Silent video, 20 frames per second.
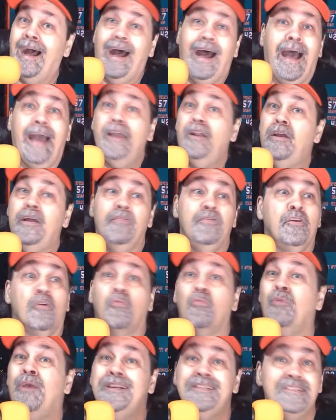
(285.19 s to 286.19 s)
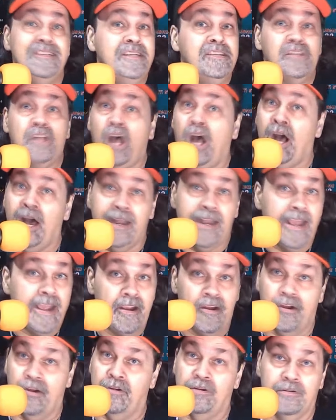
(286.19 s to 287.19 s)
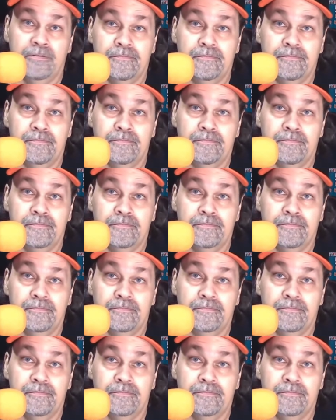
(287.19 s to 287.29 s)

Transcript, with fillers: I, the rest is hot air.